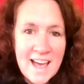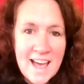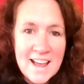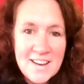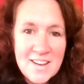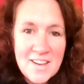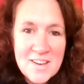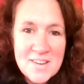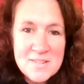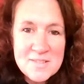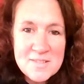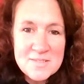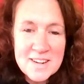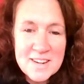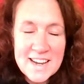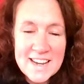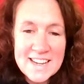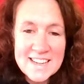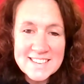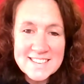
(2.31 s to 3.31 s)
Hello,
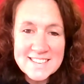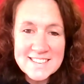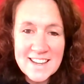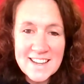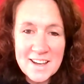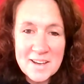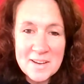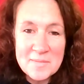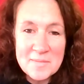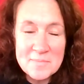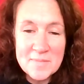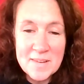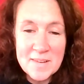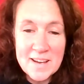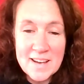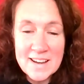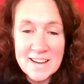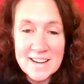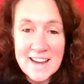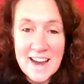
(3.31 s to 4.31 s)
it's
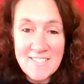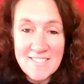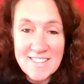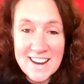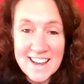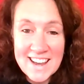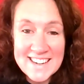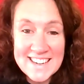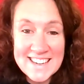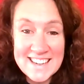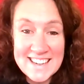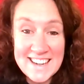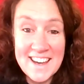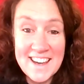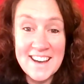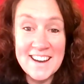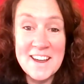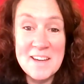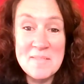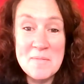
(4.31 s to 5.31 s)
Caroline here,
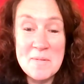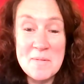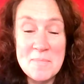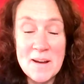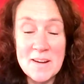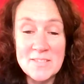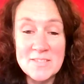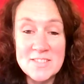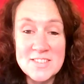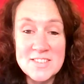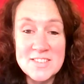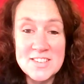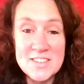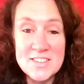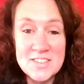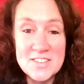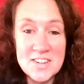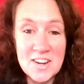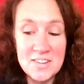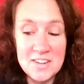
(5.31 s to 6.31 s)
and I'm about to
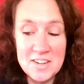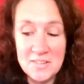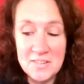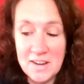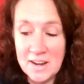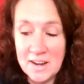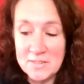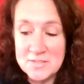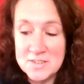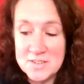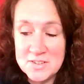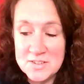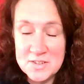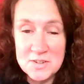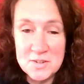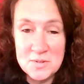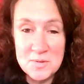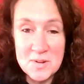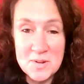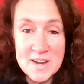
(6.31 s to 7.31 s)
show you how to
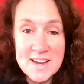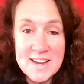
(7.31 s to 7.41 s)
do